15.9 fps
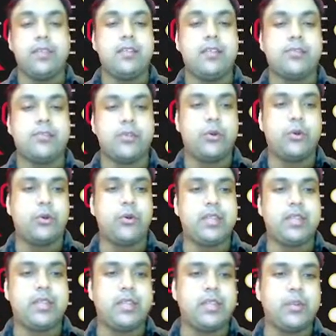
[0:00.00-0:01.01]

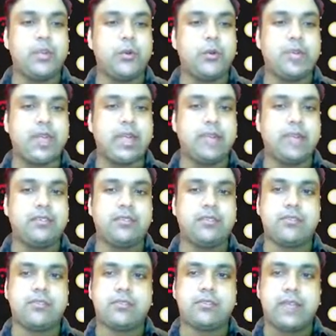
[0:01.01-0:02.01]
So there you can
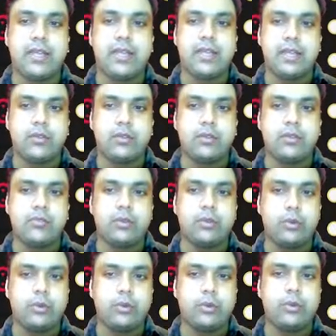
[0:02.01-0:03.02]
just write down this
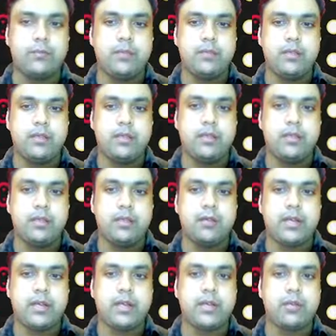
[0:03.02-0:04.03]
code,
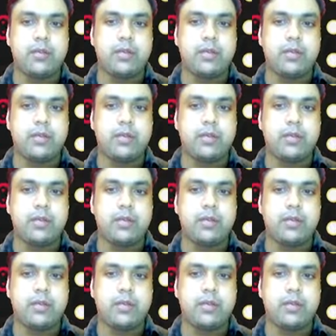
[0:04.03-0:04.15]
right?